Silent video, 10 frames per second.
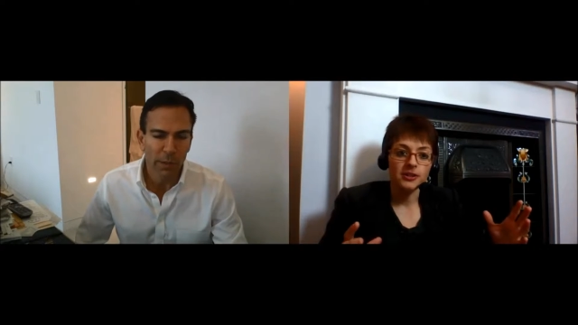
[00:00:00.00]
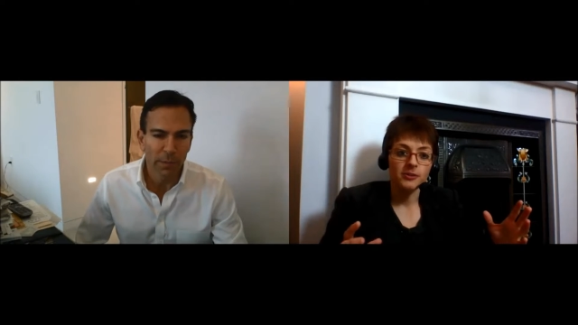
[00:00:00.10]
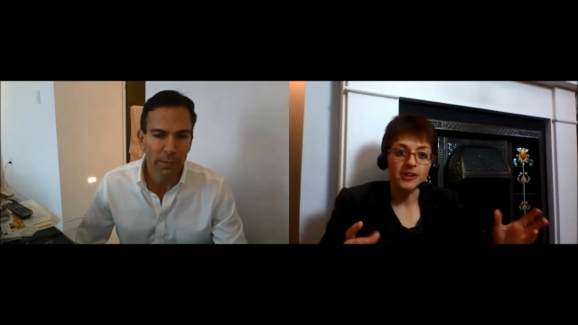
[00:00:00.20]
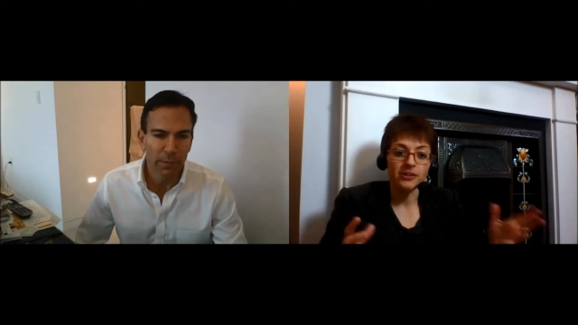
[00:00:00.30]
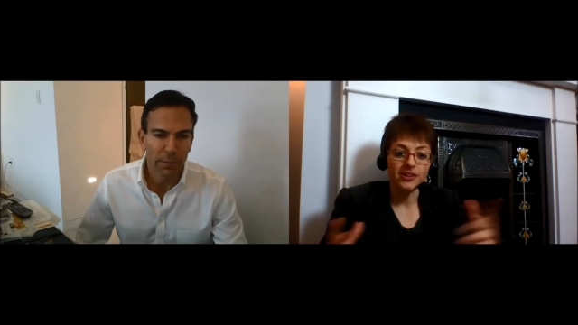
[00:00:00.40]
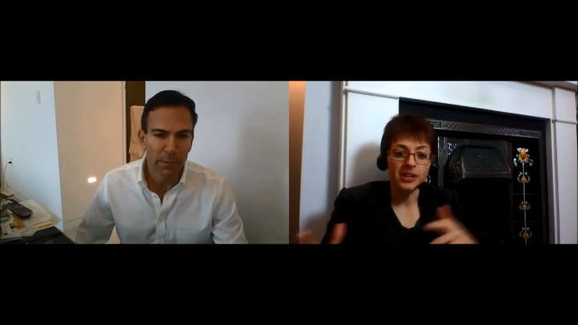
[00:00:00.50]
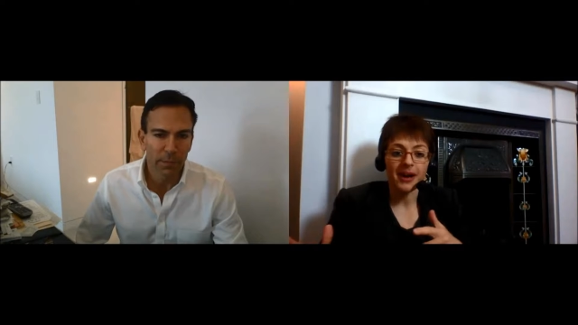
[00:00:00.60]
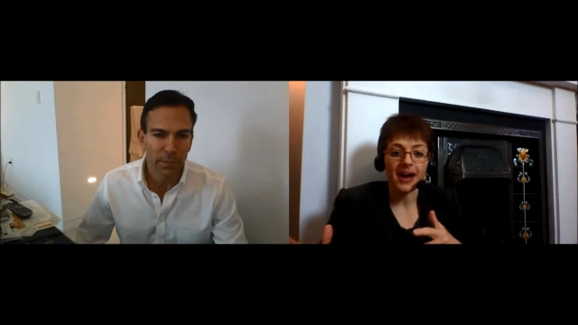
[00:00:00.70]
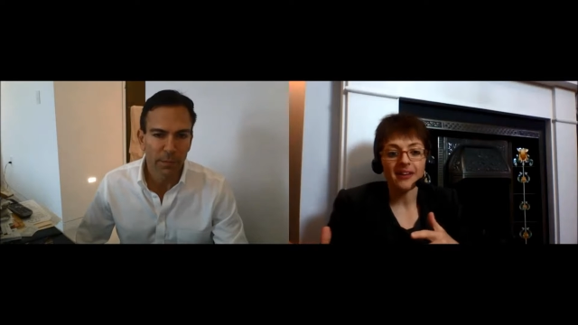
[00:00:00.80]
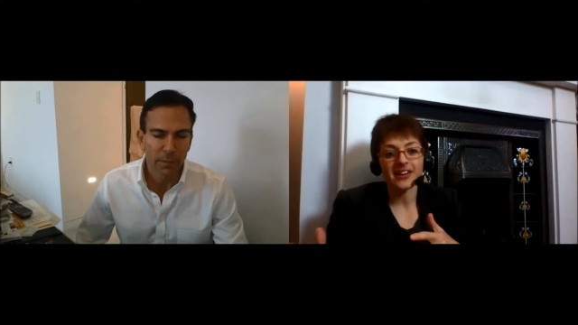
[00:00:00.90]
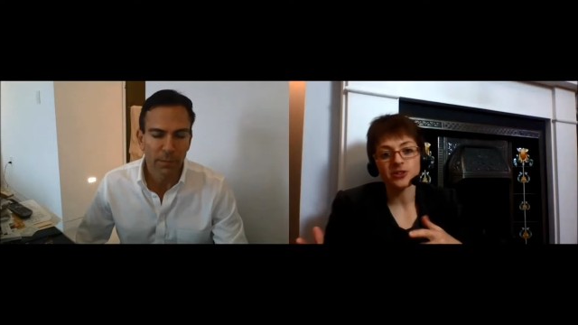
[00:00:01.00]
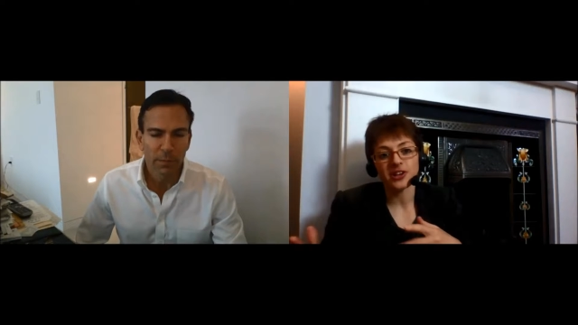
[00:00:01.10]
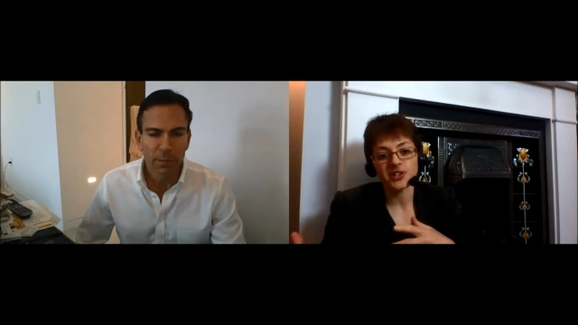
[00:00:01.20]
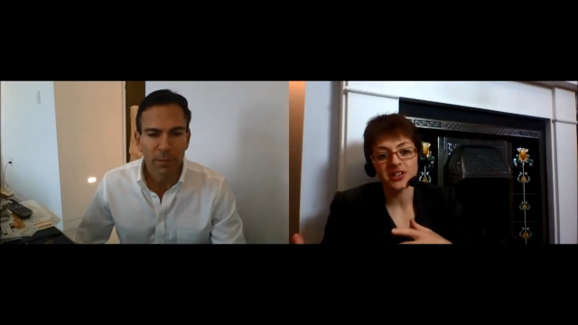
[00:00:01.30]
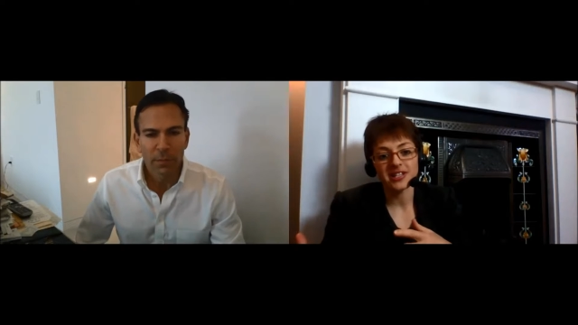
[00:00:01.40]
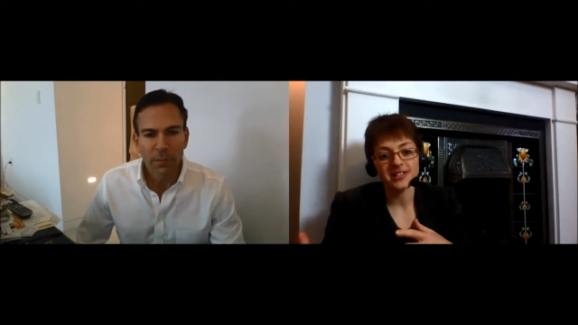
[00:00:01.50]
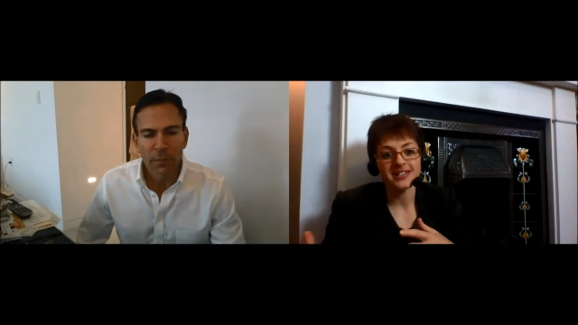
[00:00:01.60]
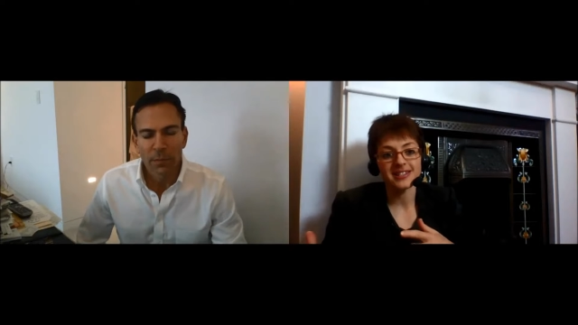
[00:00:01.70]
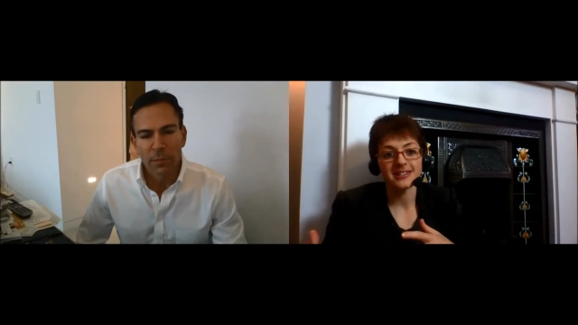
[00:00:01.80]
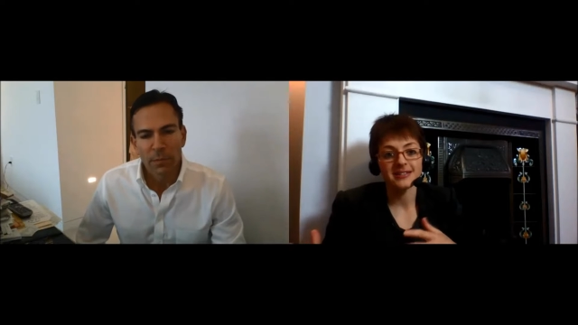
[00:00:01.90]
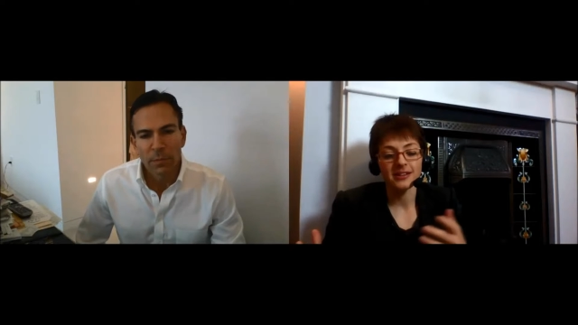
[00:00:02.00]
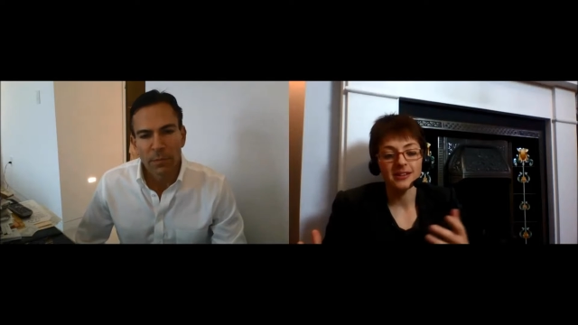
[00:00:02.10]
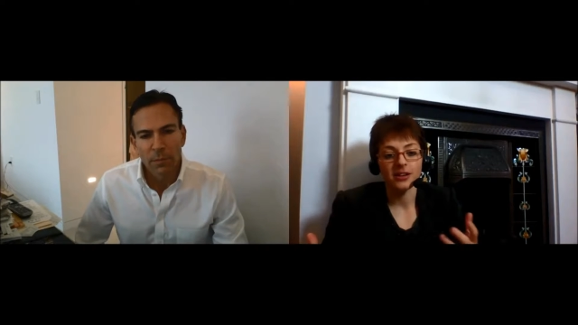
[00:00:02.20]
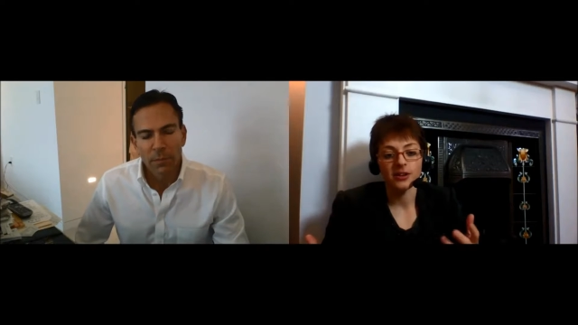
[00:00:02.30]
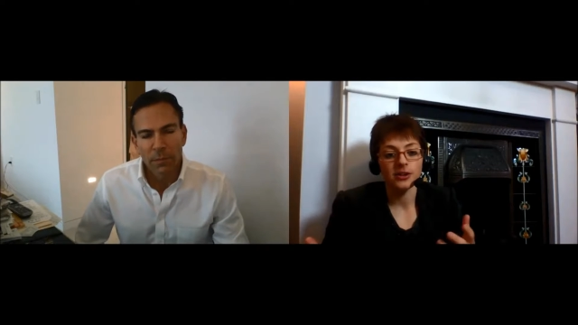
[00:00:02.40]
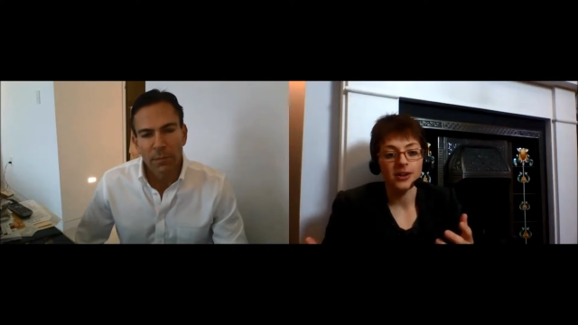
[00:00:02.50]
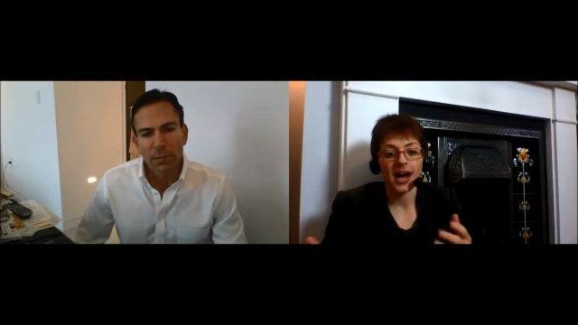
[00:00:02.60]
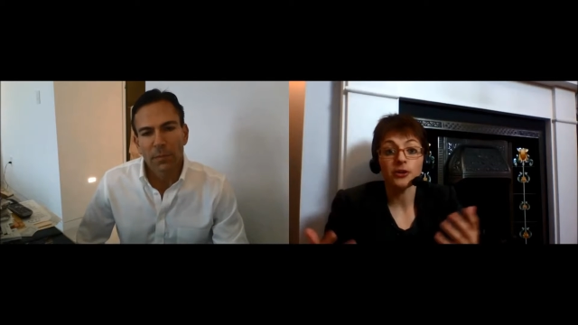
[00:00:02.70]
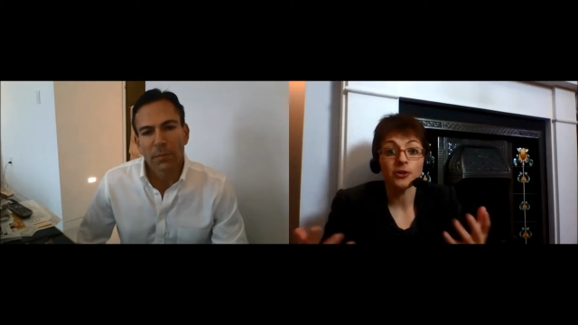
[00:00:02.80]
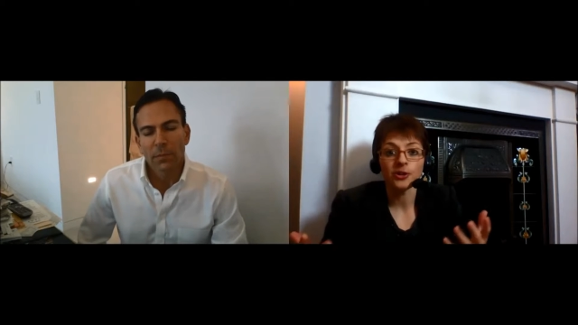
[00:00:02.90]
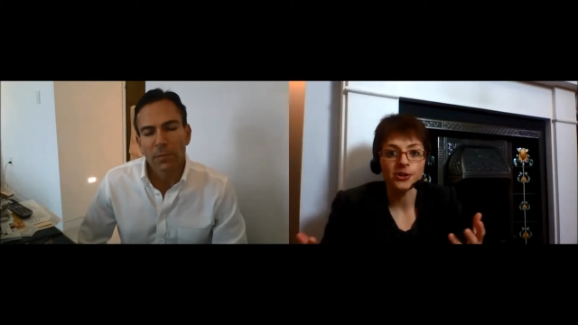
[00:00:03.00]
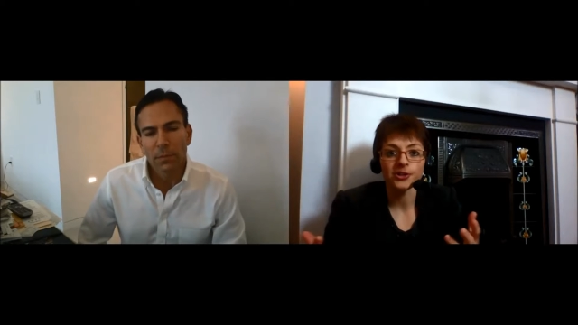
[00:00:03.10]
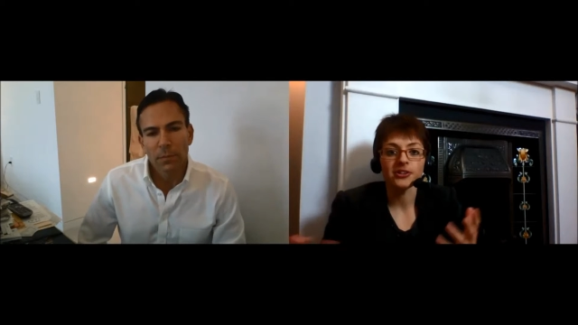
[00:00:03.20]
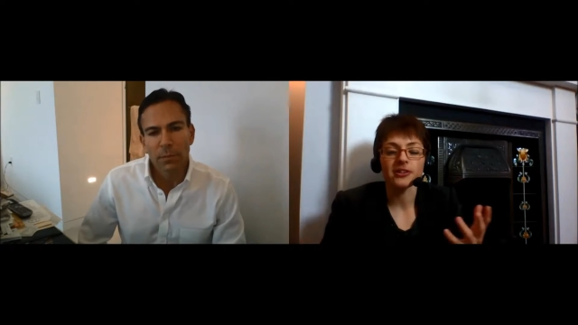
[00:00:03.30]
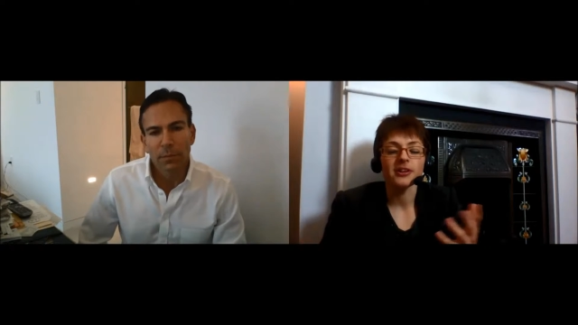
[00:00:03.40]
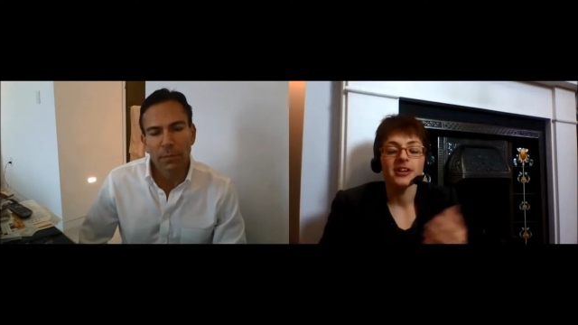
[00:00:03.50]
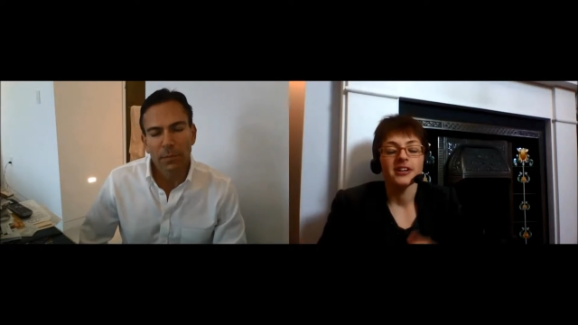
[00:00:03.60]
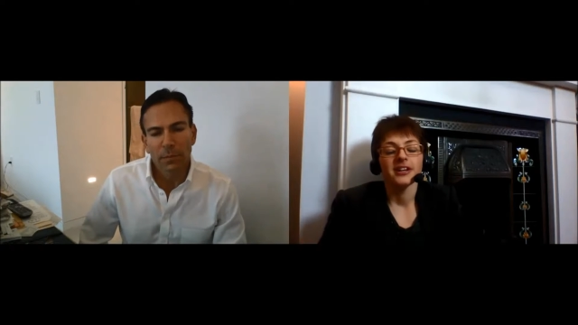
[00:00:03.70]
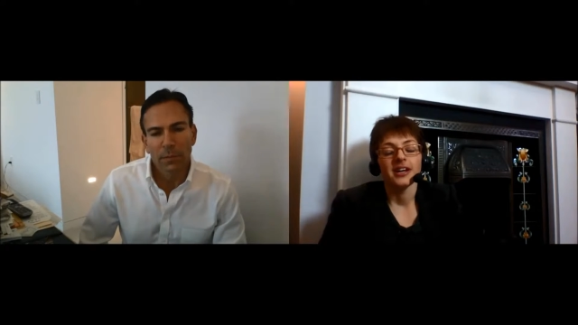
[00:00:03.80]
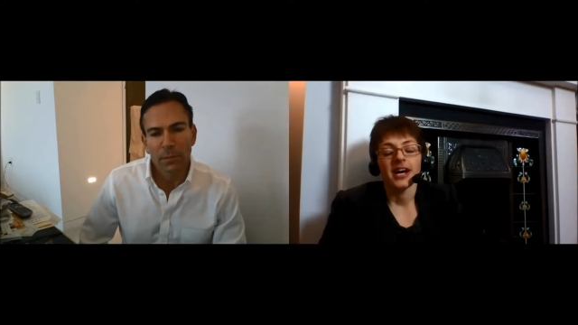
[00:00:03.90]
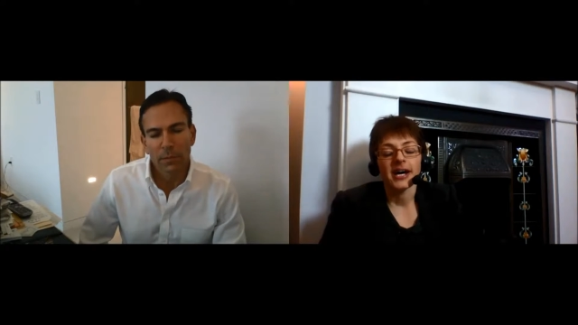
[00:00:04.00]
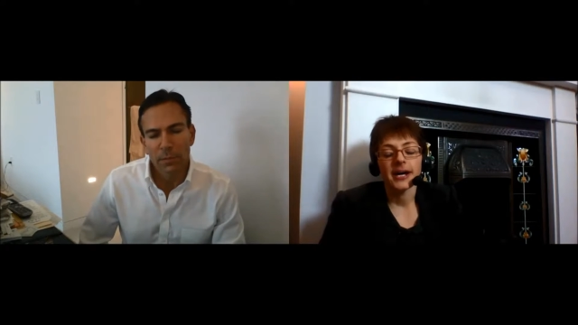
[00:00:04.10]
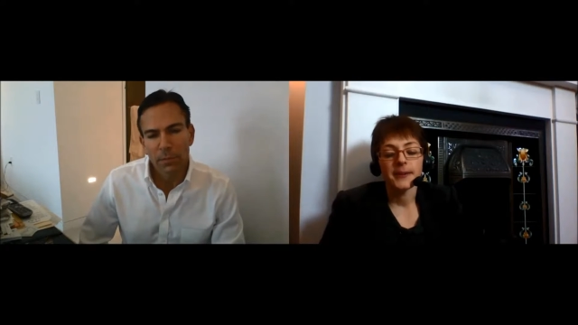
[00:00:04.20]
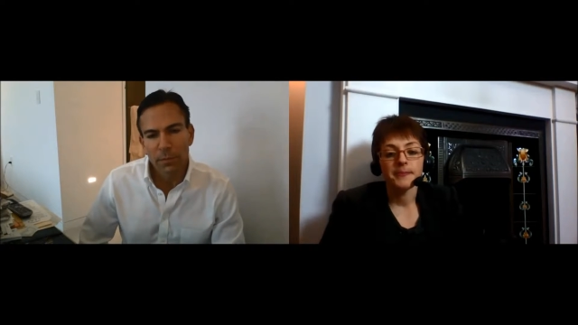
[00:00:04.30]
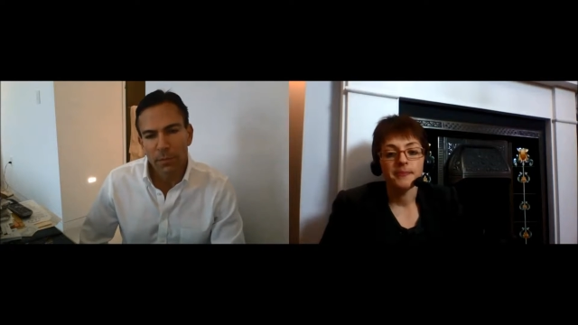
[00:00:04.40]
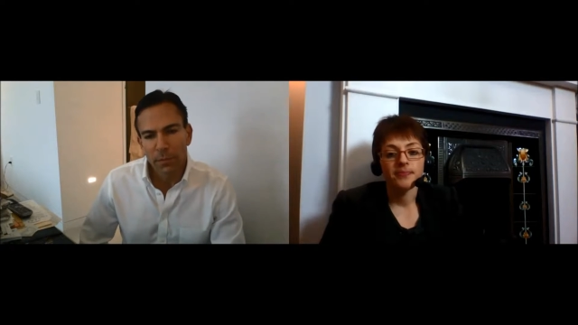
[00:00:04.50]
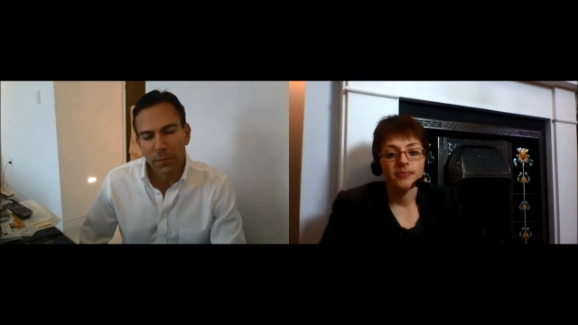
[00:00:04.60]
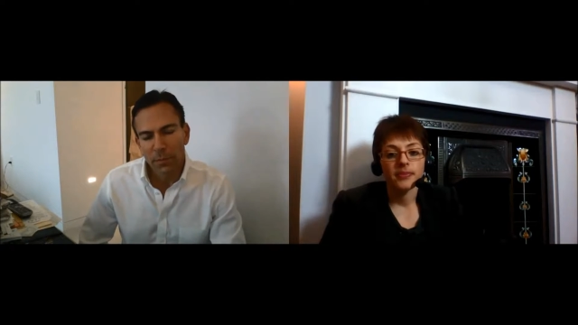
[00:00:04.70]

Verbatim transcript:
Speaker 1: when you think about how that translates into you know adulthood and um,